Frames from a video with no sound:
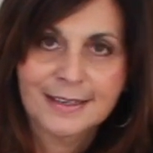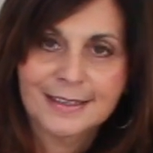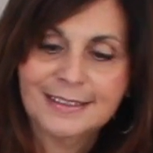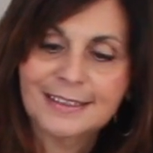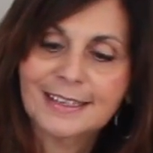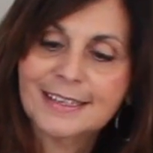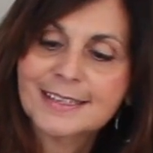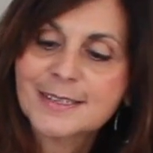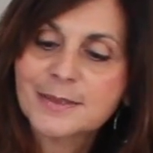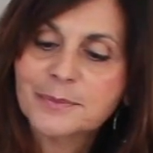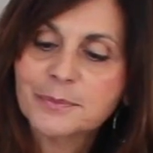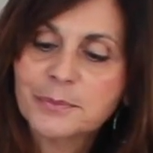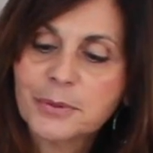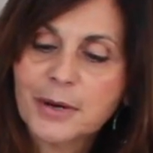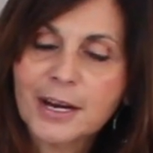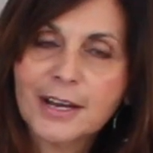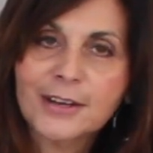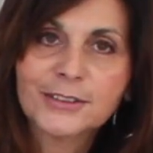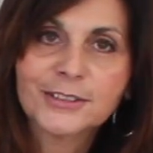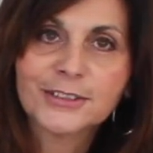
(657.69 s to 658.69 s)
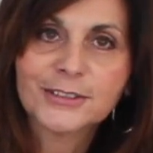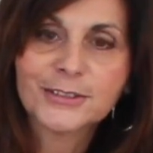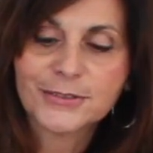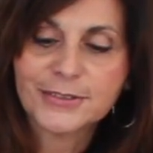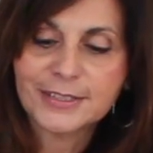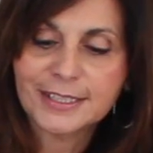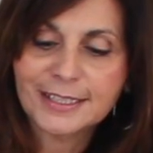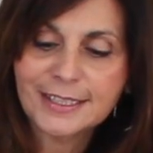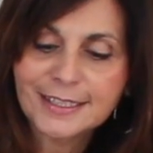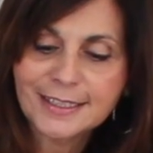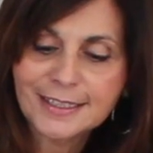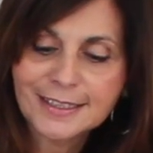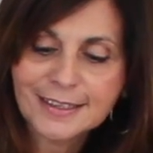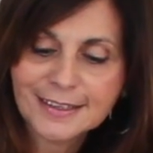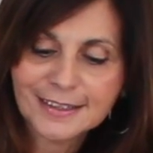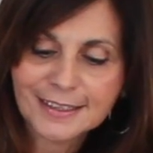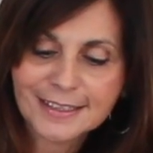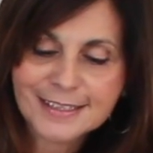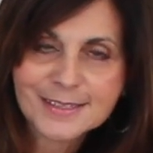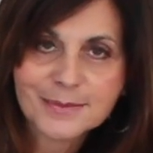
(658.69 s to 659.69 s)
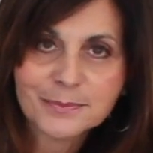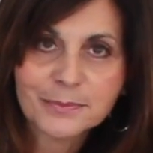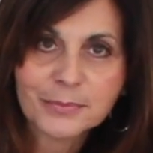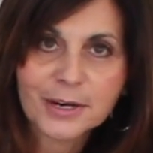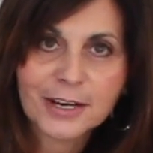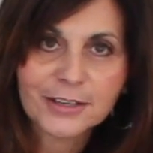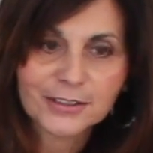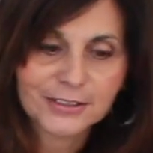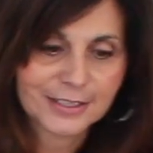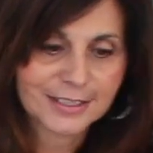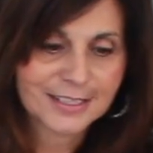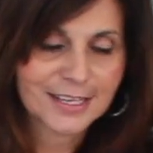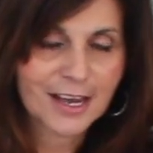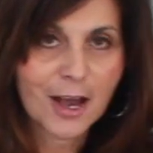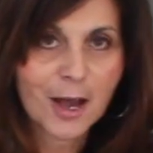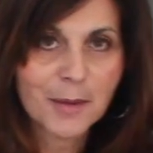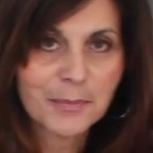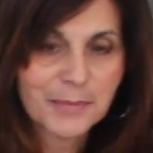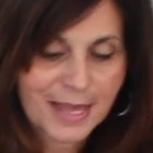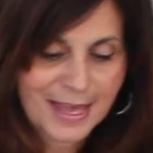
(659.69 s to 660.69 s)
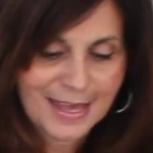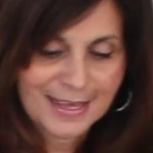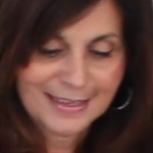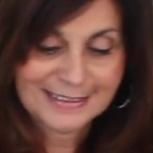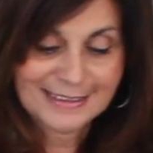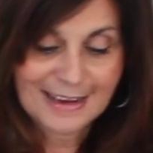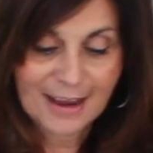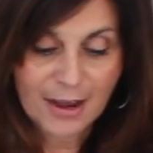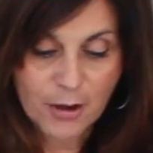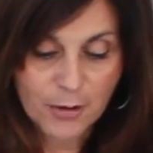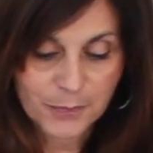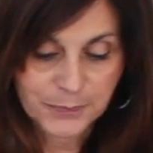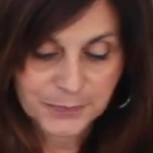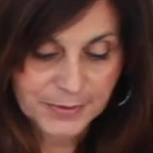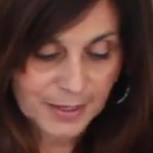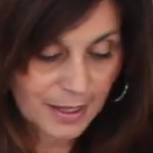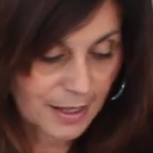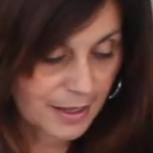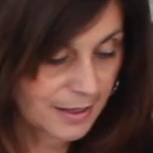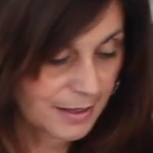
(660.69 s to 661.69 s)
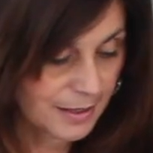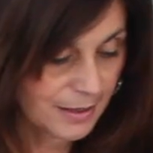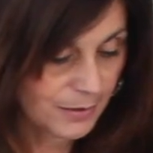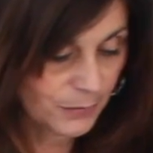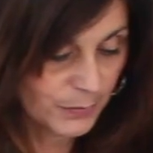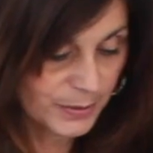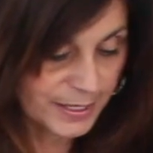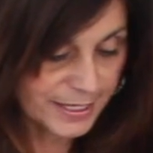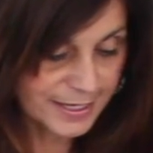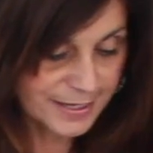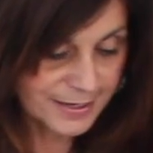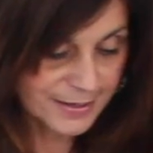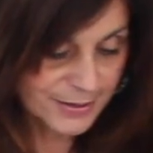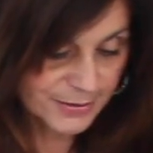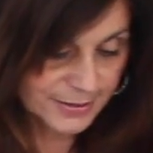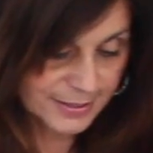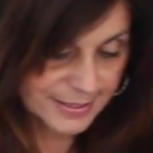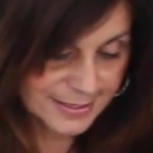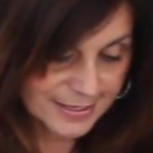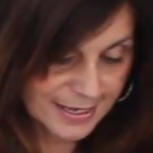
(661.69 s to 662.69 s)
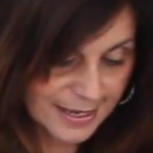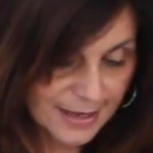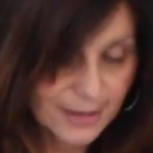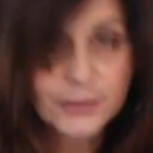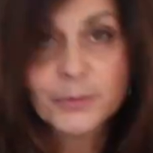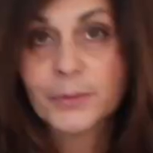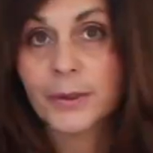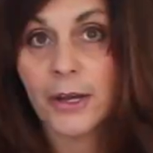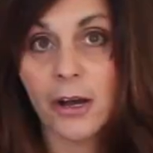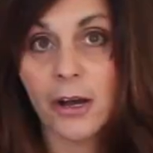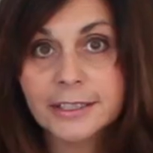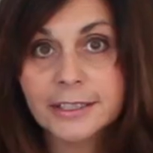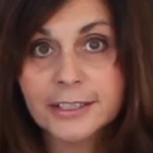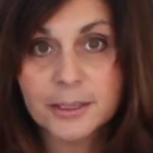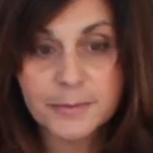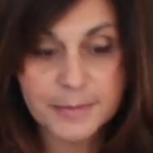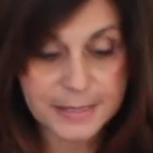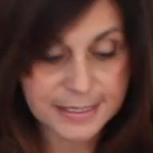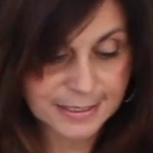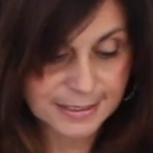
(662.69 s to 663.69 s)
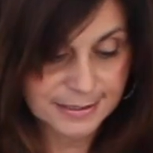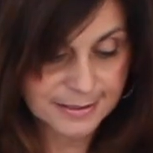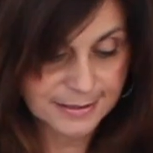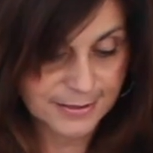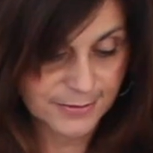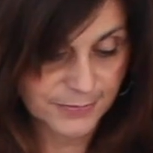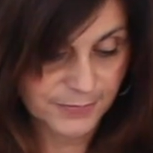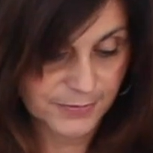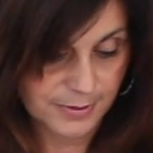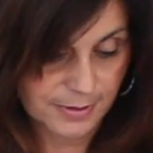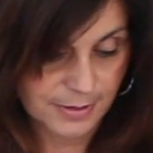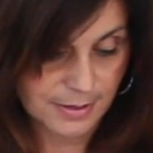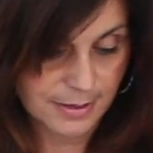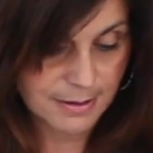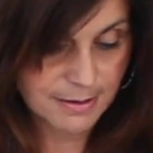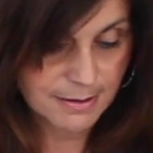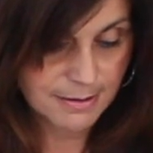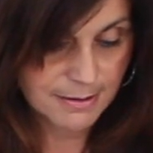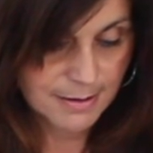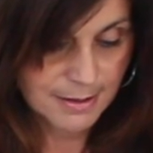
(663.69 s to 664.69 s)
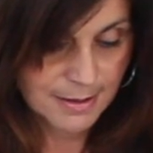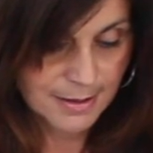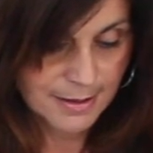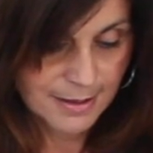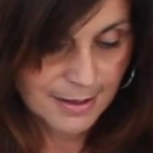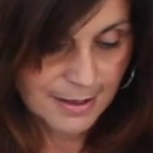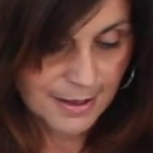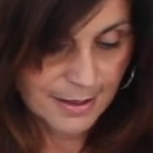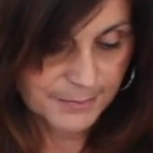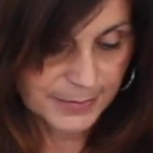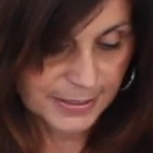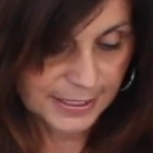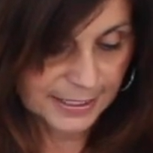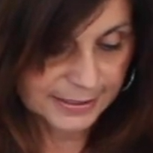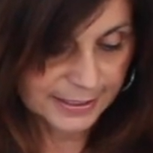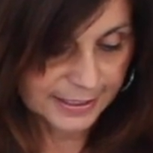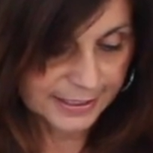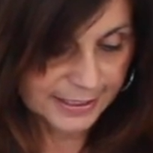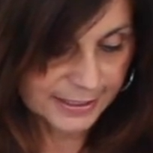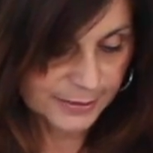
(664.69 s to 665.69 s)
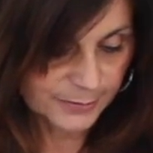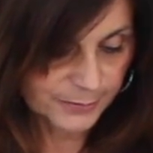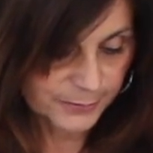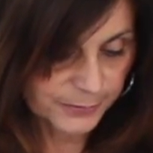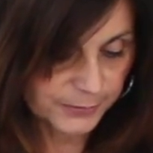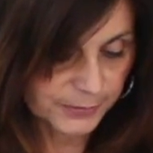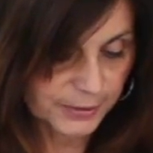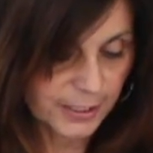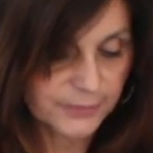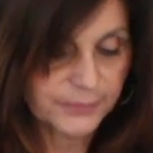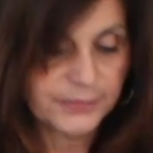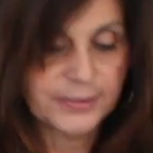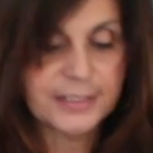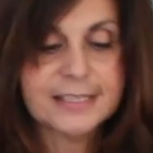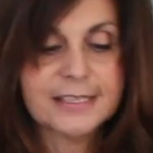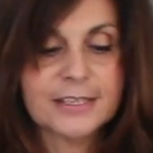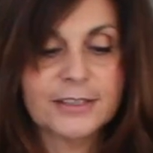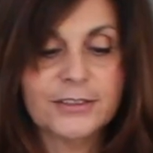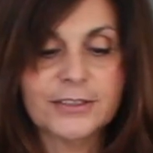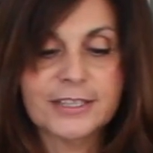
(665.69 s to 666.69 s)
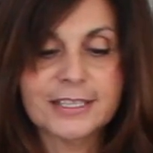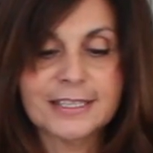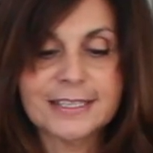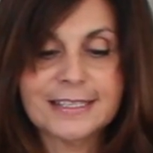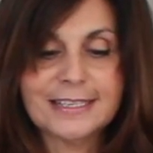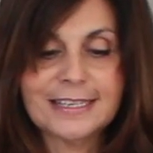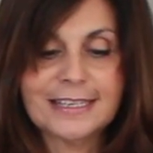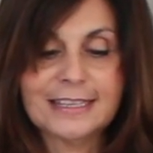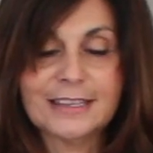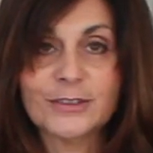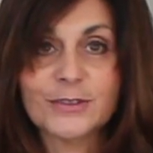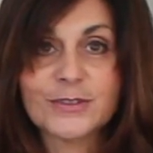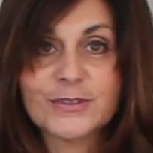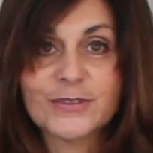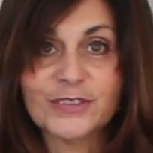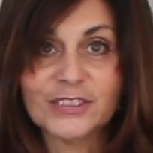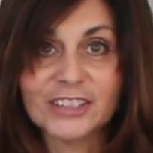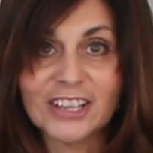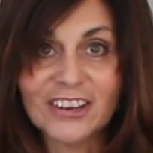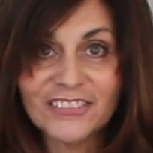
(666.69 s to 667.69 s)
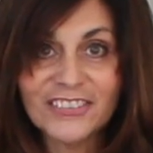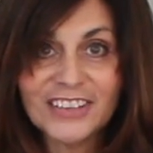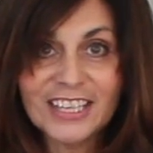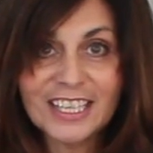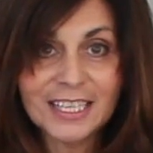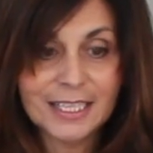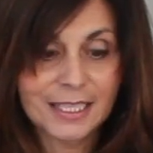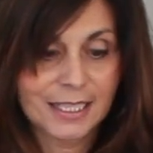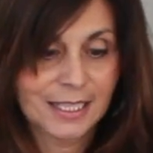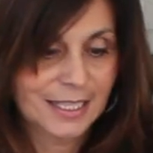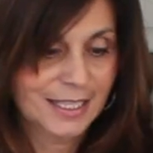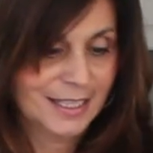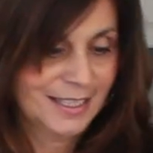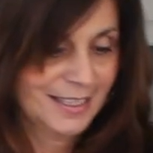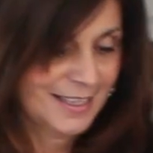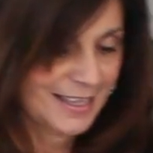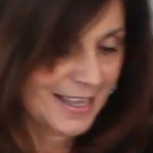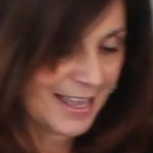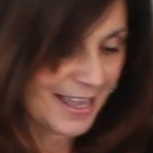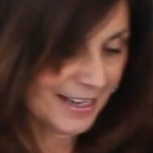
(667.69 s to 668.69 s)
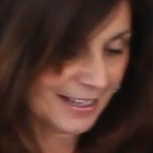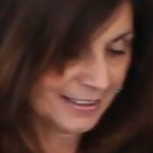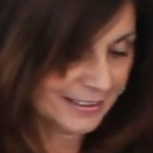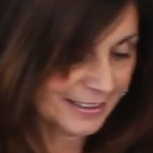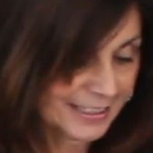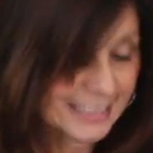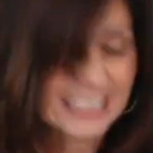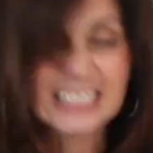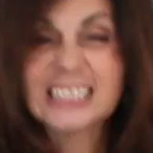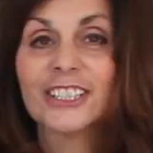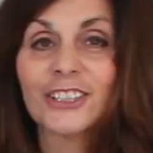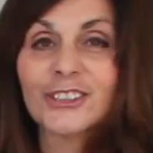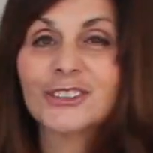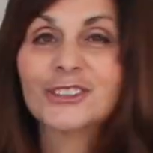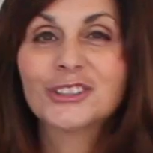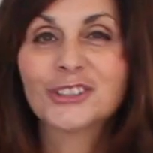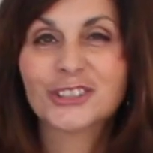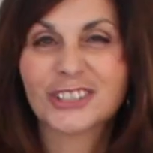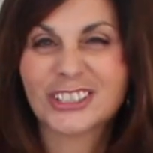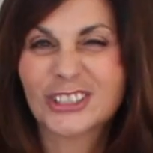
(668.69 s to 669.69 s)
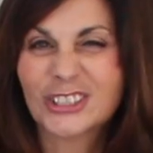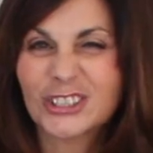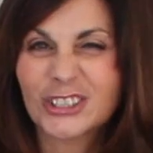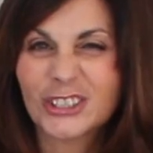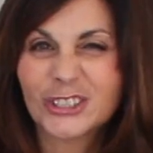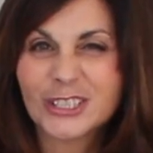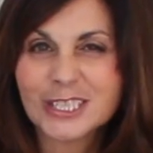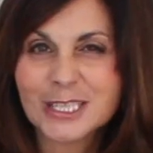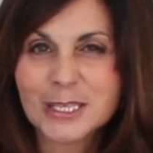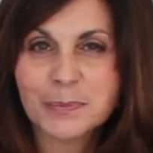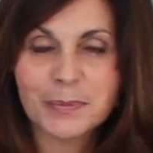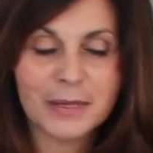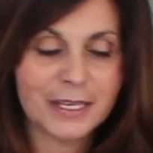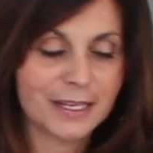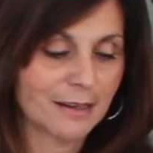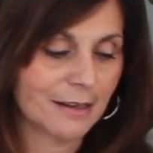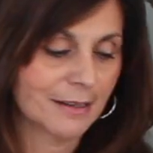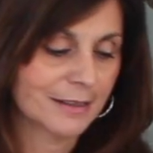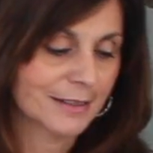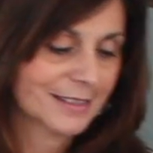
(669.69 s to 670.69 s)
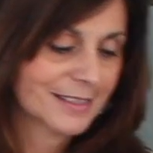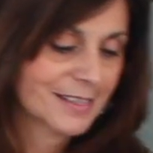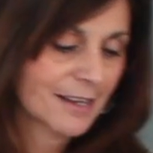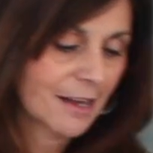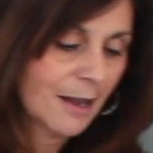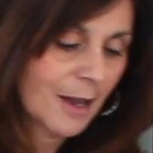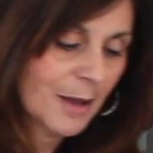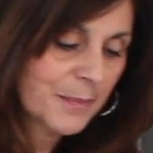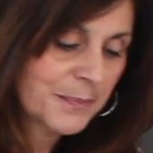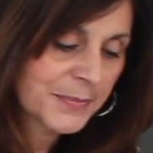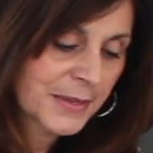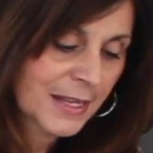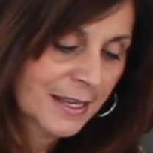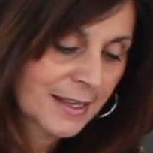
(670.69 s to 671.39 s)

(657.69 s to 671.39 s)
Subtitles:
Nice and brown underneath, nice and brown on the top. Now, we here in the South, we eat our biscuits differently, but I like it fluffy, so you can see there's fluffy, and I like it a little crispy on the top.